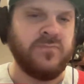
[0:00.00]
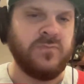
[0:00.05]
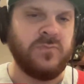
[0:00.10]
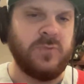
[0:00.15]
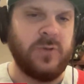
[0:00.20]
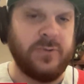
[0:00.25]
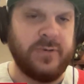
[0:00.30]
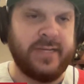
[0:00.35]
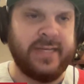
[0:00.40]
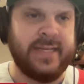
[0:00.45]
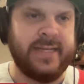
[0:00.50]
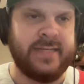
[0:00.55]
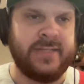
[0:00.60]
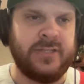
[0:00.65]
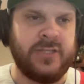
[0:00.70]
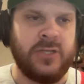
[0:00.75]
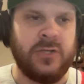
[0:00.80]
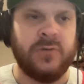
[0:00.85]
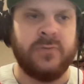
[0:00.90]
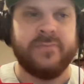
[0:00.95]
we will get
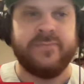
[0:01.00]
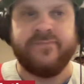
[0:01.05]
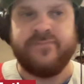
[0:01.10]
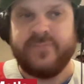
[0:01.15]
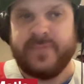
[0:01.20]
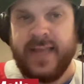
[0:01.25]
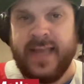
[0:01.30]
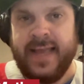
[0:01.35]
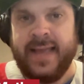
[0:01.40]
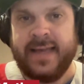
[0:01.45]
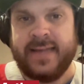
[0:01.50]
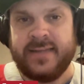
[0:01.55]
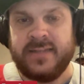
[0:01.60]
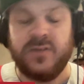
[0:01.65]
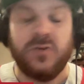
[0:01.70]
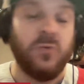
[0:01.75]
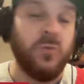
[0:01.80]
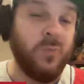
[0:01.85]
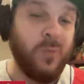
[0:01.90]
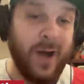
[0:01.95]
into, and
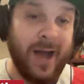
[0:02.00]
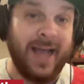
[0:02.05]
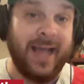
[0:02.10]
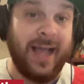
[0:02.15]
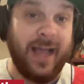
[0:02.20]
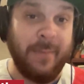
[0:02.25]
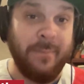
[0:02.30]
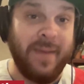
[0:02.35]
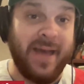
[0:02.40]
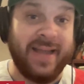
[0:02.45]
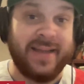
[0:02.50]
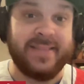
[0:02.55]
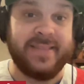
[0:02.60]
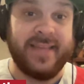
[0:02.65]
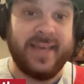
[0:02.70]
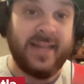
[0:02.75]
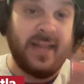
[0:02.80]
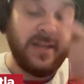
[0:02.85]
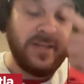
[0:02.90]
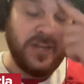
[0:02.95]
why I'm mad at
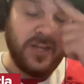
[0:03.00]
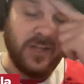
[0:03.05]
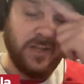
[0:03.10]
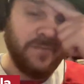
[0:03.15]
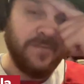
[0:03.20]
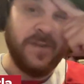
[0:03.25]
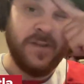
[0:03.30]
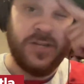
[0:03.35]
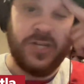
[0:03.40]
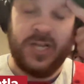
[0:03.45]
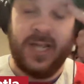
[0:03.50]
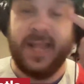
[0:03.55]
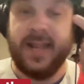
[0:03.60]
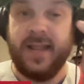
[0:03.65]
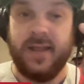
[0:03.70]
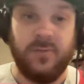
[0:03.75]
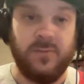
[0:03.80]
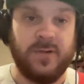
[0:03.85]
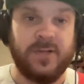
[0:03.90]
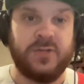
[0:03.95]
the NHL
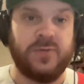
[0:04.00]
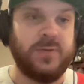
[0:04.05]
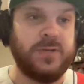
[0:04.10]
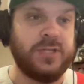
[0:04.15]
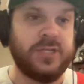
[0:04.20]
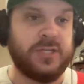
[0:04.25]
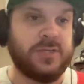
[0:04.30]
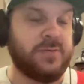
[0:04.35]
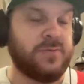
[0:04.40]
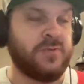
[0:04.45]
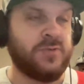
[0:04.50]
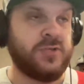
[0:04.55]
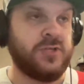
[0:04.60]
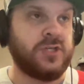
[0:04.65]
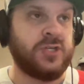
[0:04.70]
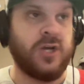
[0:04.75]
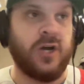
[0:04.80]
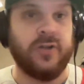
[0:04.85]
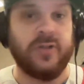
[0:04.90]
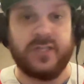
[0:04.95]
officiating, which we just
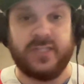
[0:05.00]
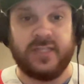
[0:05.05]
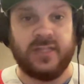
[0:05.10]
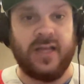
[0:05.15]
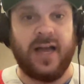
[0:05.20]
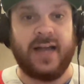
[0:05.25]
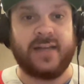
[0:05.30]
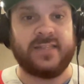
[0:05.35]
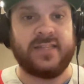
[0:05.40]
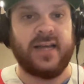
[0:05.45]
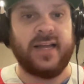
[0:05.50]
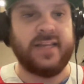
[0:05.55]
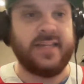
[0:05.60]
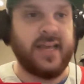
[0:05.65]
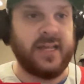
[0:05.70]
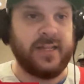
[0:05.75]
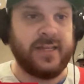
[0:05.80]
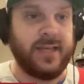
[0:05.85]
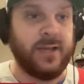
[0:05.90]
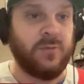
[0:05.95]
call this locked on
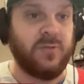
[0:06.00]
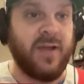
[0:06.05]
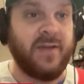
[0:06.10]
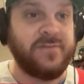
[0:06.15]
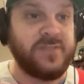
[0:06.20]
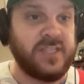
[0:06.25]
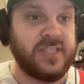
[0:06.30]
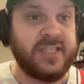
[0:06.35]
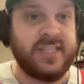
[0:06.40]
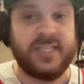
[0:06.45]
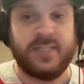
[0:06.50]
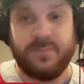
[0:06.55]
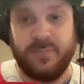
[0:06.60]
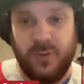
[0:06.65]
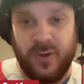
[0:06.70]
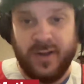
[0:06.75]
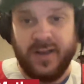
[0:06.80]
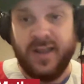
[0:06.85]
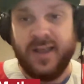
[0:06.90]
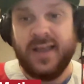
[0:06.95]
yelling at refs at this
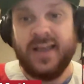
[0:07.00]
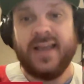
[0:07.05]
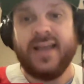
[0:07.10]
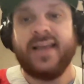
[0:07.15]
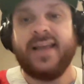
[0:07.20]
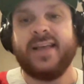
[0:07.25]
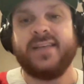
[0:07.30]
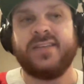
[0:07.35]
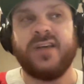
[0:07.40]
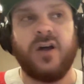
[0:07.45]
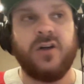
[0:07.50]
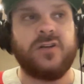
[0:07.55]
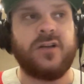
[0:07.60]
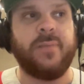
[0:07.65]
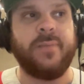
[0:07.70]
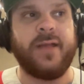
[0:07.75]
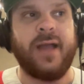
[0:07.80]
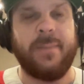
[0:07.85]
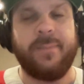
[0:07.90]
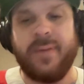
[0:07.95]
point, is all
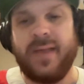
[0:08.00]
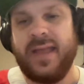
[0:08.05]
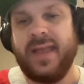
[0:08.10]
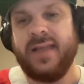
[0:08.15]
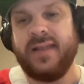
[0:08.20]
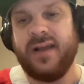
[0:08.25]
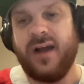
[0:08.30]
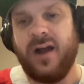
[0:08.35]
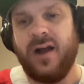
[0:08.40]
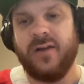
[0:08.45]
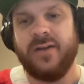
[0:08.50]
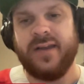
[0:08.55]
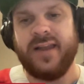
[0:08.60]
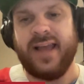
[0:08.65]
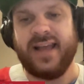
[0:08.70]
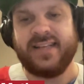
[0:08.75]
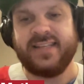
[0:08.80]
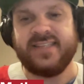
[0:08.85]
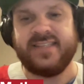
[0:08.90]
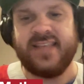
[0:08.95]
coming up in our
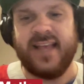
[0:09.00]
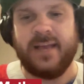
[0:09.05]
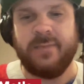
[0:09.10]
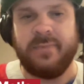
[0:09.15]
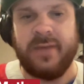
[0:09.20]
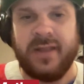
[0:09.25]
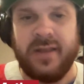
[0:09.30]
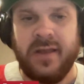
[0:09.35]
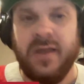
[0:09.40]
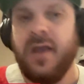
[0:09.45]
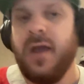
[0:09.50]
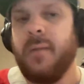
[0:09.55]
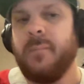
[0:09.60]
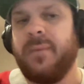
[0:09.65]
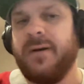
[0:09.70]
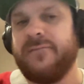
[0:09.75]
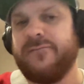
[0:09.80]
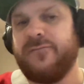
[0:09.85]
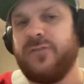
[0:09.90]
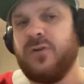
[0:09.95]
next segment.
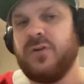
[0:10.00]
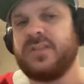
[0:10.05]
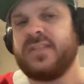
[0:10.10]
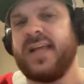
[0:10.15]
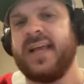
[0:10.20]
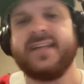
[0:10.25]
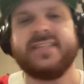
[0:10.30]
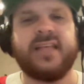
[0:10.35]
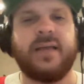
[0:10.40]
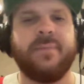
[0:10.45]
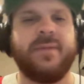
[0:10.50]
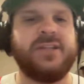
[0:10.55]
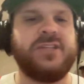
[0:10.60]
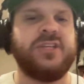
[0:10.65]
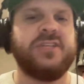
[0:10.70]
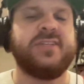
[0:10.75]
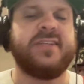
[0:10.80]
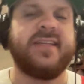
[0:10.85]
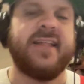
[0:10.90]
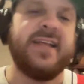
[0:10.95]
But first, as I
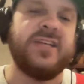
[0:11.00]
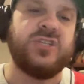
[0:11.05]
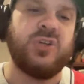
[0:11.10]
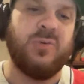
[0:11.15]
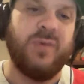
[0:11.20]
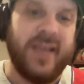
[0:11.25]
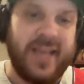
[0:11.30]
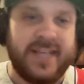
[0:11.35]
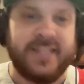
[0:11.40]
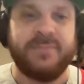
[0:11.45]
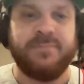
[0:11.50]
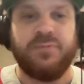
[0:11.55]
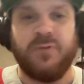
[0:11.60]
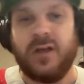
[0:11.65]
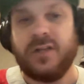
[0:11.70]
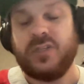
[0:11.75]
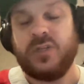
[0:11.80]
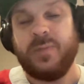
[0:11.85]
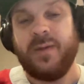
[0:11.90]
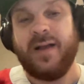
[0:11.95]
mentioned, today's show is
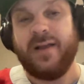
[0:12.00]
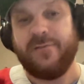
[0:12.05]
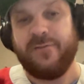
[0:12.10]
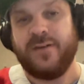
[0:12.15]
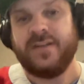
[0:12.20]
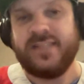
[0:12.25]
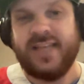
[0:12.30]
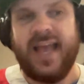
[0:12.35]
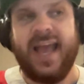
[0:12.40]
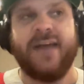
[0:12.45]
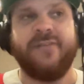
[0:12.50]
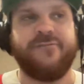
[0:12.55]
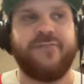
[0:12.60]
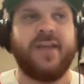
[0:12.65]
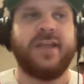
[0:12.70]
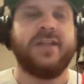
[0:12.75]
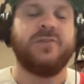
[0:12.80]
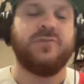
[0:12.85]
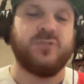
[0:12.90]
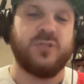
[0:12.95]
brought to you by our friends at
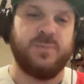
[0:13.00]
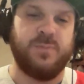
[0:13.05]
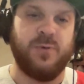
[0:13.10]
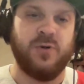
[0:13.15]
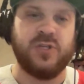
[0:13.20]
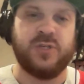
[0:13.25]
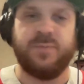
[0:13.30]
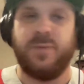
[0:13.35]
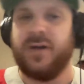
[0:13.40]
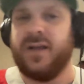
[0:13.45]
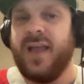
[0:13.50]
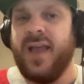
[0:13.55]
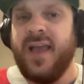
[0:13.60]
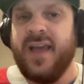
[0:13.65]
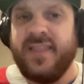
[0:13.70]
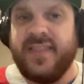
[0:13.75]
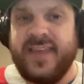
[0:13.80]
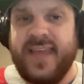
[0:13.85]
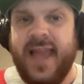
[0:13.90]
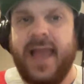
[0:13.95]
FanDuel Sportsbook.
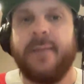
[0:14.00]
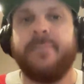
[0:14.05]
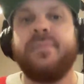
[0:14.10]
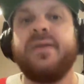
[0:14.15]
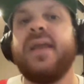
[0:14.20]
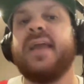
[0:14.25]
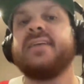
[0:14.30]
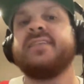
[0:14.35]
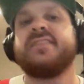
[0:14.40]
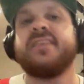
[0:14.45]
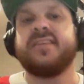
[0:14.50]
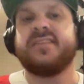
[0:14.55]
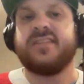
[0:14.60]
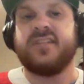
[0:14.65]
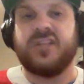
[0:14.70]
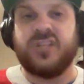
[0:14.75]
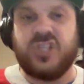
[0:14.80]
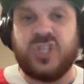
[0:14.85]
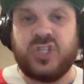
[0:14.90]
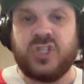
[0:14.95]
The NBA season
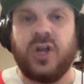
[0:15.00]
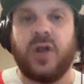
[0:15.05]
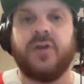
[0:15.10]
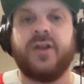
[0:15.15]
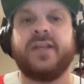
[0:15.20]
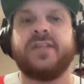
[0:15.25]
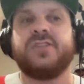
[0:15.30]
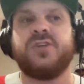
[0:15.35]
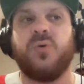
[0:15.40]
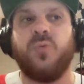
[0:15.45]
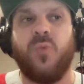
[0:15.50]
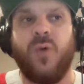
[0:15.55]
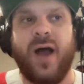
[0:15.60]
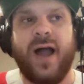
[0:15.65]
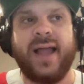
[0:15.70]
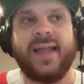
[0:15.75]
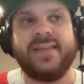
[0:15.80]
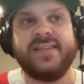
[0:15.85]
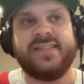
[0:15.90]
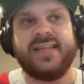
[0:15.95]
is starting to
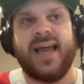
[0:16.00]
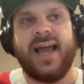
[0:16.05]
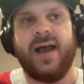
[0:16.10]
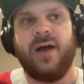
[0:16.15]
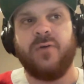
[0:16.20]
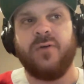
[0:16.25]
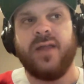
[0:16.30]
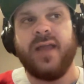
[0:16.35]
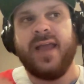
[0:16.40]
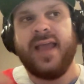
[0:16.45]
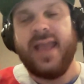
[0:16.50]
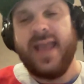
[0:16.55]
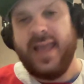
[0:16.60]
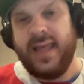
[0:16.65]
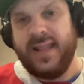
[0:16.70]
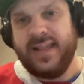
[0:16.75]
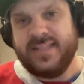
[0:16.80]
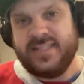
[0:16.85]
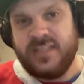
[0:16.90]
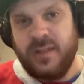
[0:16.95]
wind down,
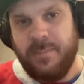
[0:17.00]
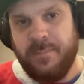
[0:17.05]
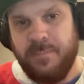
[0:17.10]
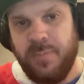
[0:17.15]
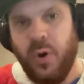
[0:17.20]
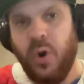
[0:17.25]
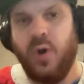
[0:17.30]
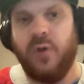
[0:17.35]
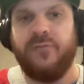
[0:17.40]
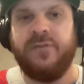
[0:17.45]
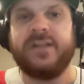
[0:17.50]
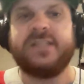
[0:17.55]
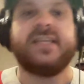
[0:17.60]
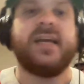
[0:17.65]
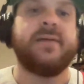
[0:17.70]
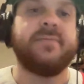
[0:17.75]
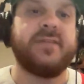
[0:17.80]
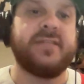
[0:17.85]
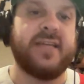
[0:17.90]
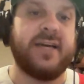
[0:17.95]
and it's the perfect
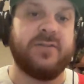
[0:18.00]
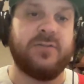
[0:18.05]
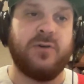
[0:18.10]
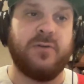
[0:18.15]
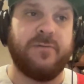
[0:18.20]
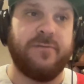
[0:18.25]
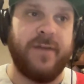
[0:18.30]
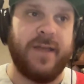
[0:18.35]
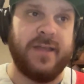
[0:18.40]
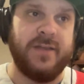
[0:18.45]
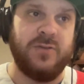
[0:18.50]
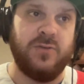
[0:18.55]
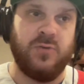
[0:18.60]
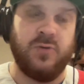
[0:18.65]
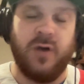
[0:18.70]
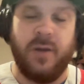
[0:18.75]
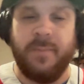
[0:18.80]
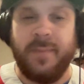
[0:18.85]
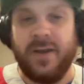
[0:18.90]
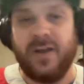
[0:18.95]
time to download
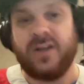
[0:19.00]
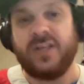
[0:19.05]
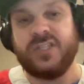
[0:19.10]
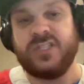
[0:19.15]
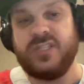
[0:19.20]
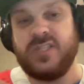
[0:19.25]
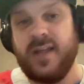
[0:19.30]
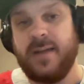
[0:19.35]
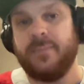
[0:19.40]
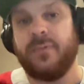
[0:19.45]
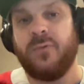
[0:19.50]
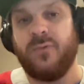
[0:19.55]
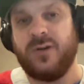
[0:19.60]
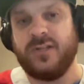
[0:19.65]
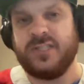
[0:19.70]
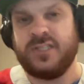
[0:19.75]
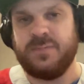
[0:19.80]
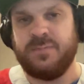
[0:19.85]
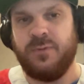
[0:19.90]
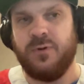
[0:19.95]
FanDuel, America's
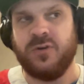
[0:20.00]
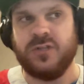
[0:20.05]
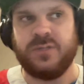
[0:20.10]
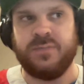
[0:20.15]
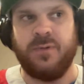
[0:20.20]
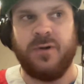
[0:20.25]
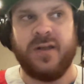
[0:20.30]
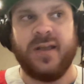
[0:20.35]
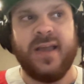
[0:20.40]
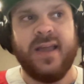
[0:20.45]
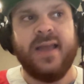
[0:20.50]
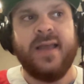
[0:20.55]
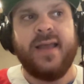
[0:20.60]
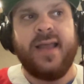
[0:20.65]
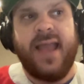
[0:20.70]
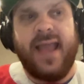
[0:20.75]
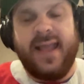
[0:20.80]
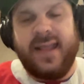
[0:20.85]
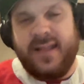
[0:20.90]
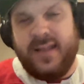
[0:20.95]
#1 sportsbook,
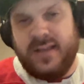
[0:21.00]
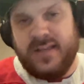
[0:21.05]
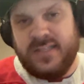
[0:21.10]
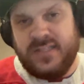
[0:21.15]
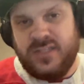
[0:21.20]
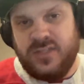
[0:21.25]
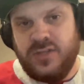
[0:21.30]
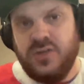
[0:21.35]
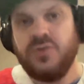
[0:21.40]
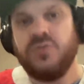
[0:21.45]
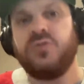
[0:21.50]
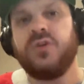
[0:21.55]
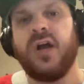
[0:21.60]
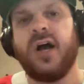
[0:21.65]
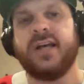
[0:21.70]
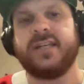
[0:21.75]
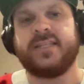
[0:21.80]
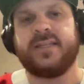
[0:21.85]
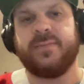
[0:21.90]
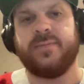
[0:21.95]
and because new
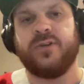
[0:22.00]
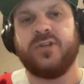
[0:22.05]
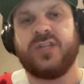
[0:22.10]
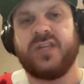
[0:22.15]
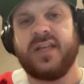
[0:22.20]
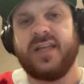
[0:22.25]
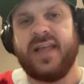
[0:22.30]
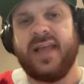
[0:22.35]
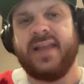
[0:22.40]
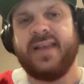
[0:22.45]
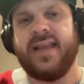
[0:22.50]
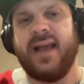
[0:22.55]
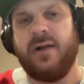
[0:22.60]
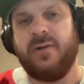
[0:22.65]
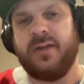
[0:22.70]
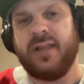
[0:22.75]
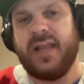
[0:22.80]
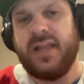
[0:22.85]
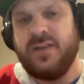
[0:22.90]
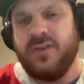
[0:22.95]
customers can now
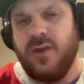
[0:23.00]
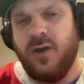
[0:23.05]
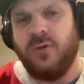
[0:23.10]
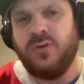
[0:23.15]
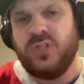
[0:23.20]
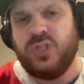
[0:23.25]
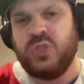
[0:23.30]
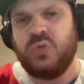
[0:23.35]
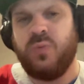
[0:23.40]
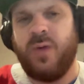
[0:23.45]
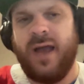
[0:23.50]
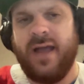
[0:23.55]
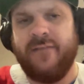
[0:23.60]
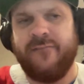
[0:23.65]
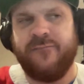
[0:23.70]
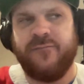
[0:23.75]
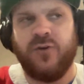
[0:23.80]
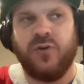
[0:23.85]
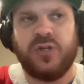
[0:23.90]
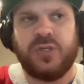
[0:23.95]
get a no-sweat
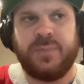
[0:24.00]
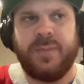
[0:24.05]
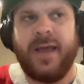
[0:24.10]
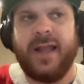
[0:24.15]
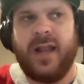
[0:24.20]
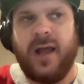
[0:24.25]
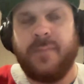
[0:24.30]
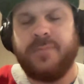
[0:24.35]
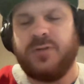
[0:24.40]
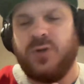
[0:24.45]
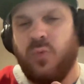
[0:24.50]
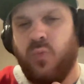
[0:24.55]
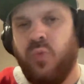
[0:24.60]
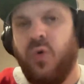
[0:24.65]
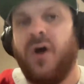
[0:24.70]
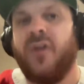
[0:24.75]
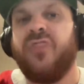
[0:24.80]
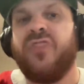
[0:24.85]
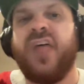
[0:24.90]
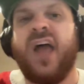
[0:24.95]
first bet up to
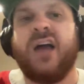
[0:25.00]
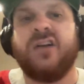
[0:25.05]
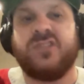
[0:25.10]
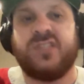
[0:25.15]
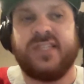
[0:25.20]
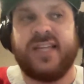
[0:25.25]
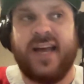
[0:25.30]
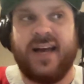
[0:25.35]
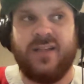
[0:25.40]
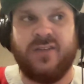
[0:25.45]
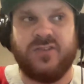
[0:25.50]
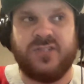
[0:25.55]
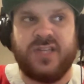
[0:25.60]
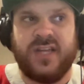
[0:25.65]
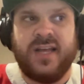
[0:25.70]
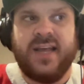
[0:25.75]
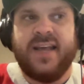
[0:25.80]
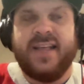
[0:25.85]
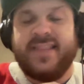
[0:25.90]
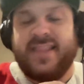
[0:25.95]
$1,000.
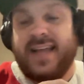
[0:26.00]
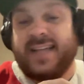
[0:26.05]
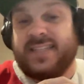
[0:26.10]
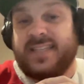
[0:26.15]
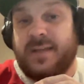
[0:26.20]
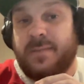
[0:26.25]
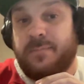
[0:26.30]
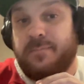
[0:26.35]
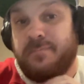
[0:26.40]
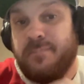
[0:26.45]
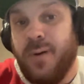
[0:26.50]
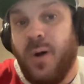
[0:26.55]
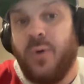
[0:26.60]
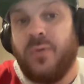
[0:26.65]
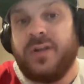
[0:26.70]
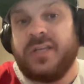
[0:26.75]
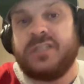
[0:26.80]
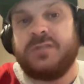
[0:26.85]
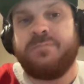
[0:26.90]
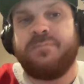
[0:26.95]
That's in
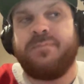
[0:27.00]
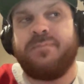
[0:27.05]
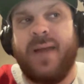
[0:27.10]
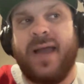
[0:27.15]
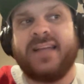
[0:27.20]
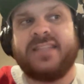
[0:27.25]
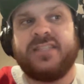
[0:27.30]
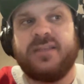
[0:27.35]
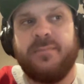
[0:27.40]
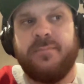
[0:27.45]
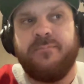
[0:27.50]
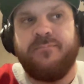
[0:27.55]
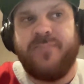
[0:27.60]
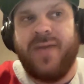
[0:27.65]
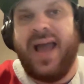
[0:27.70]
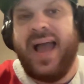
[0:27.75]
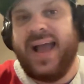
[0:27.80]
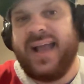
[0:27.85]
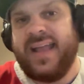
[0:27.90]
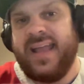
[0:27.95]
bonus bets
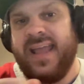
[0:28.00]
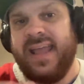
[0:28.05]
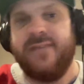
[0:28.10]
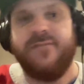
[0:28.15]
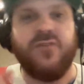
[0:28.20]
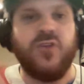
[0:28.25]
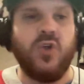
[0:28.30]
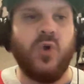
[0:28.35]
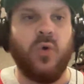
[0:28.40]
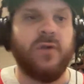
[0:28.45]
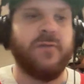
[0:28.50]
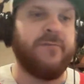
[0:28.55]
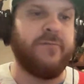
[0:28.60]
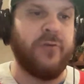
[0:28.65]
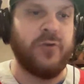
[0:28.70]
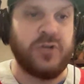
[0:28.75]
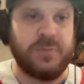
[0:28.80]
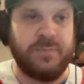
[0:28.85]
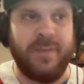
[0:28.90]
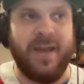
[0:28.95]
back if your
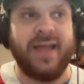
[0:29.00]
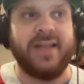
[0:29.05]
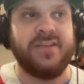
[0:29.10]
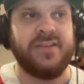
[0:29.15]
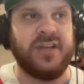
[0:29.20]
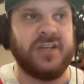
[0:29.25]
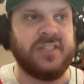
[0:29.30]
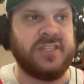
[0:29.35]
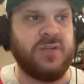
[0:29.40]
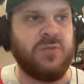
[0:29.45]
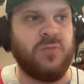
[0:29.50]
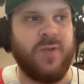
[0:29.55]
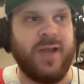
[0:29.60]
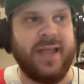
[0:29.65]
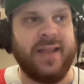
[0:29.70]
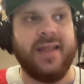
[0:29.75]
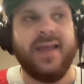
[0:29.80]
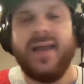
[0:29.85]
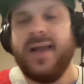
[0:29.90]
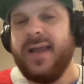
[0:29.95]
first bet doesn't
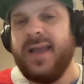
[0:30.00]
win.